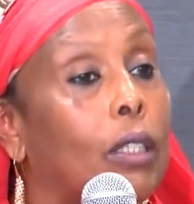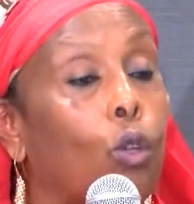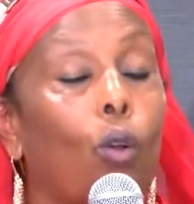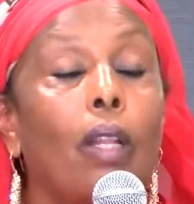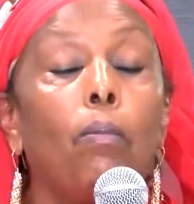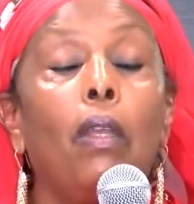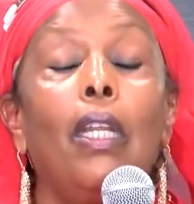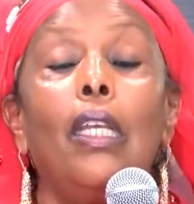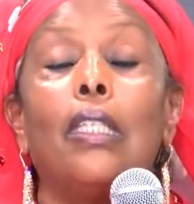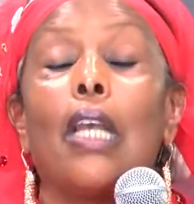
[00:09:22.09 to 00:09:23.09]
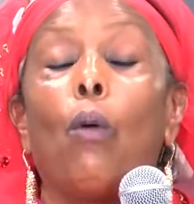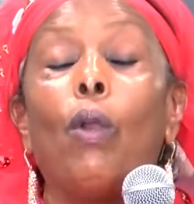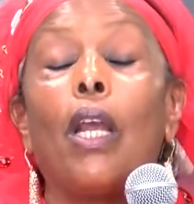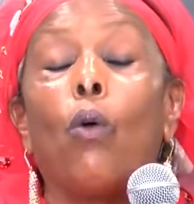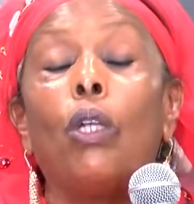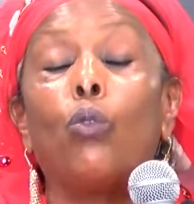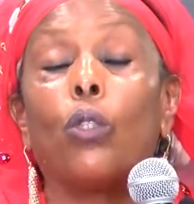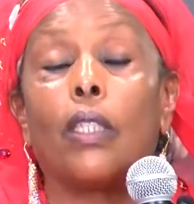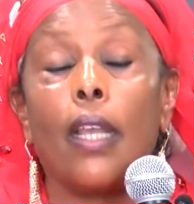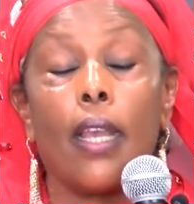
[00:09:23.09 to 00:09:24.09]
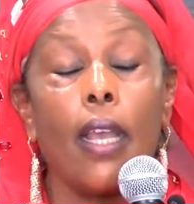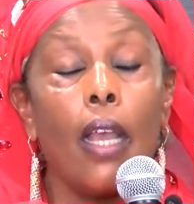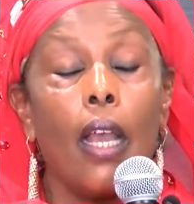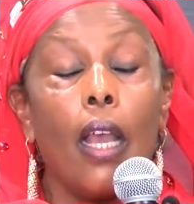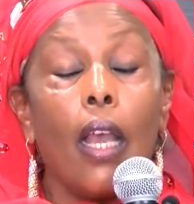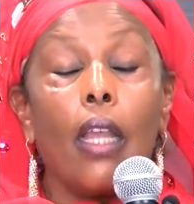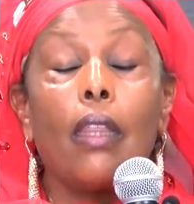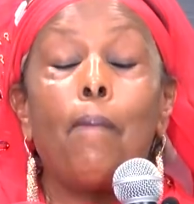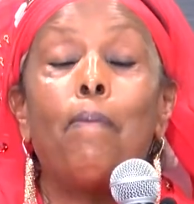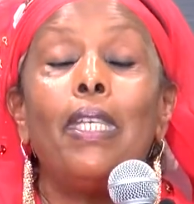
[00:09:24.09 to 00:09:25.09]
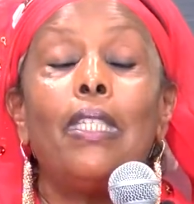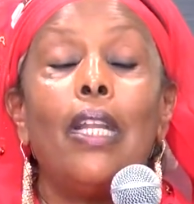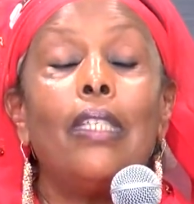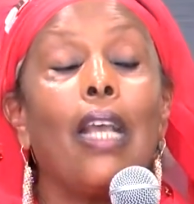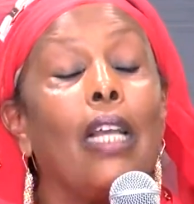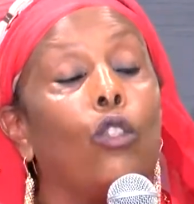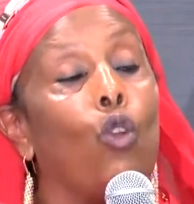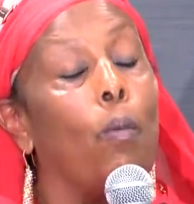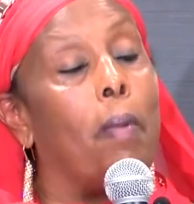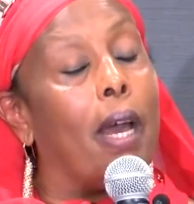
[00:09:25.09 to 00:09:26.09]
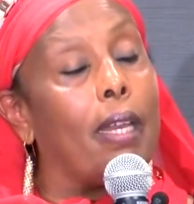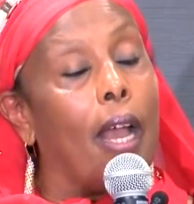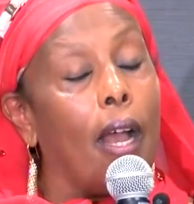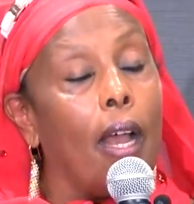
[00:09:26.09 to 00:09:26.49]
So what I want to say, the business has no barrier.